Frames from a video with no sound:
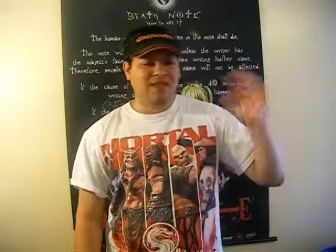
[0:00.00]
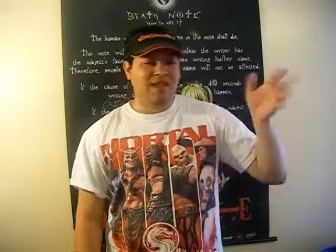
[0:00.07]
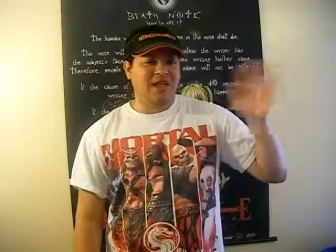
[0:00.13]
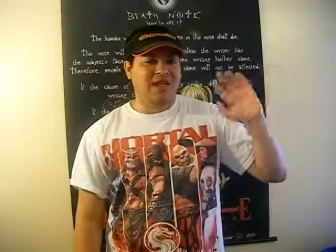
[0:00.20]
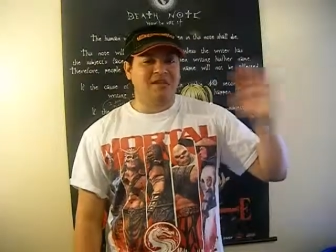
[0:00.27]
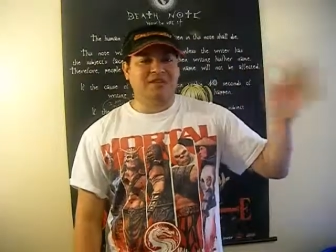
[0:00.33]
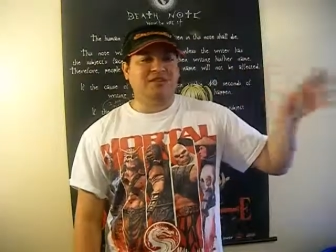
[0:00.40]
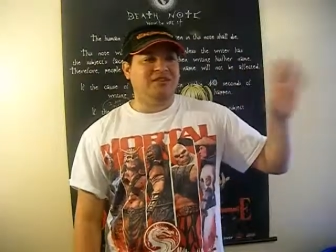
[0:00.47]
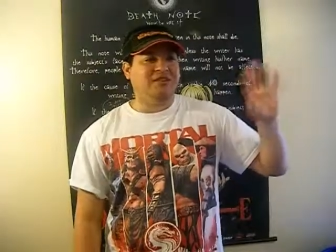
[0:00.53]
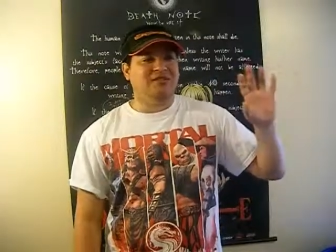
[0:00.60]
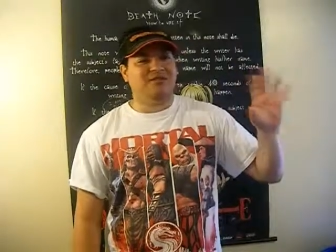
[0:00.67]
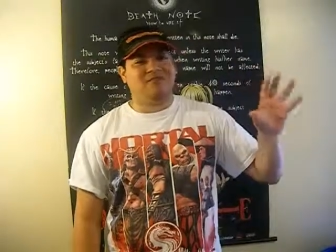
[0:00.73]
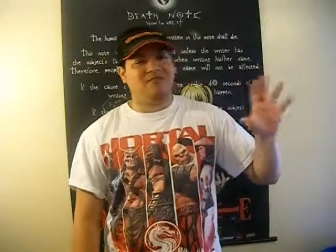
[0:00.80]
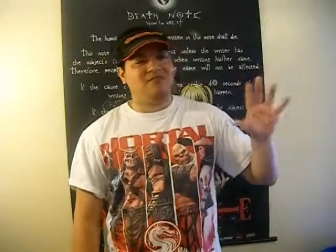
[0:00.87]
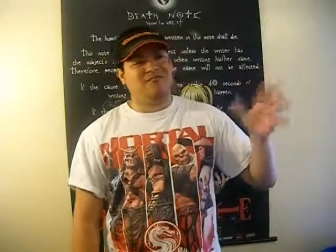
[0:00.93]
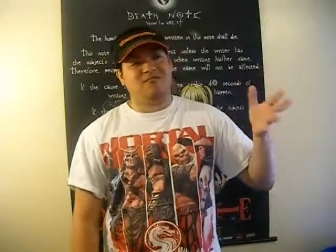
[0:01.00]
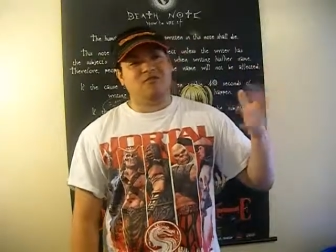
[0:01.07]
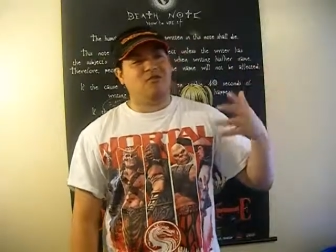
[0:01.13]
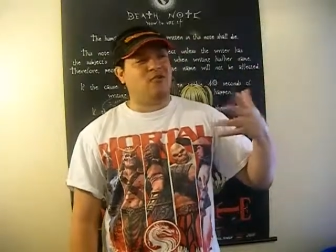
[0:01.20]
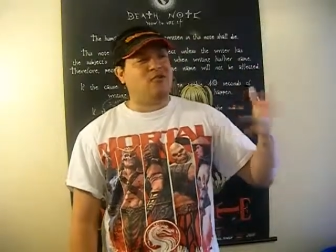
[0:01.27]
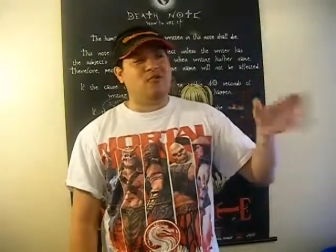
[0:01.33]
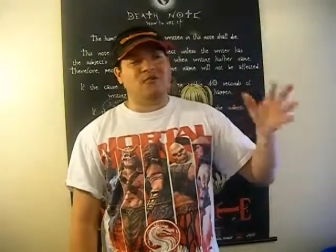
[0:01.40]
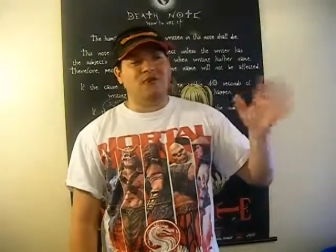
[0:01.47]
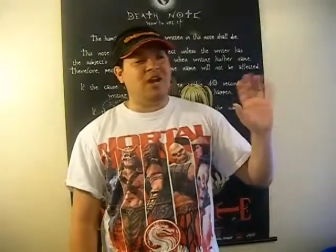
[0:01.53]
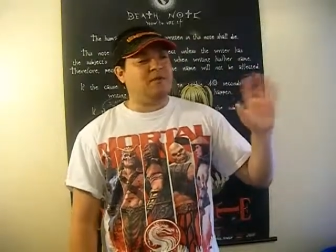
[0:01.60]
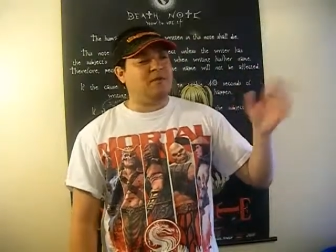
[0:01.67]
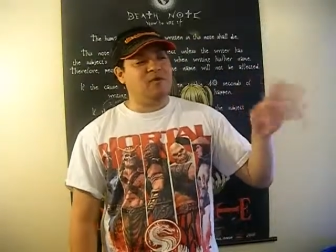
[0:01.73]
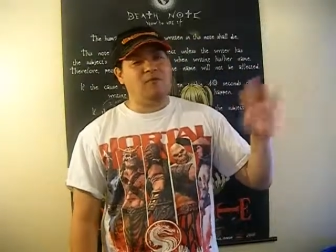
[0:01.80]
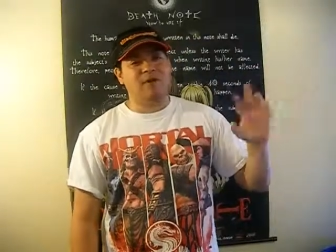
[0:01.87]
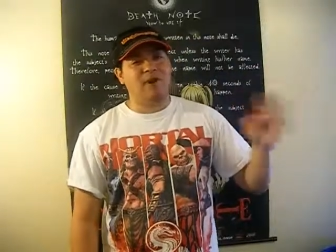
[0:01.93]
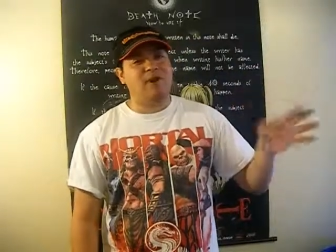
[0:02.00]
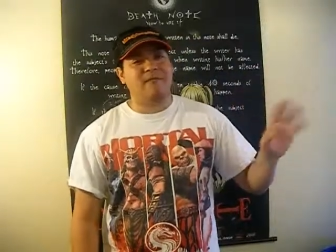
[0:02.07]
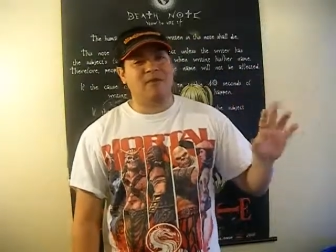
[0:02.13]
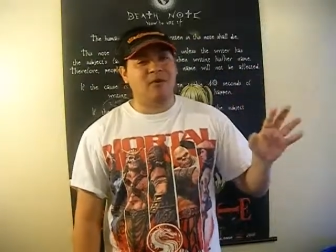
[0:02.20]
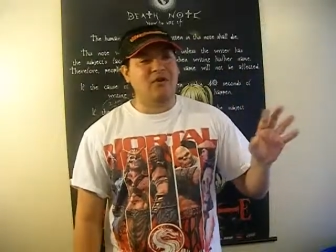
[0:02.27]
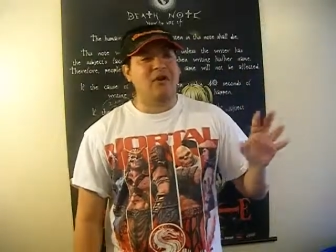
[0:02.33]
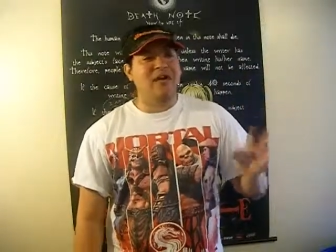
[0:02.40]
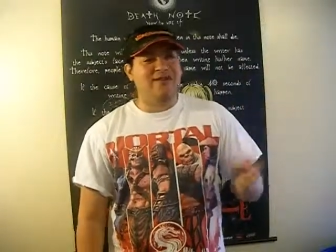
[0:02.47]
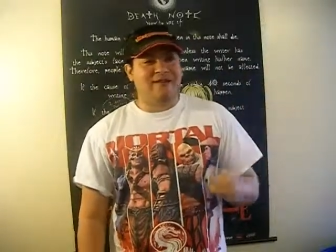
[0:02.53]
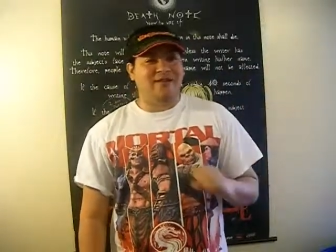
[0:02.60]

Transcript: Hades' girl, lover, whatever,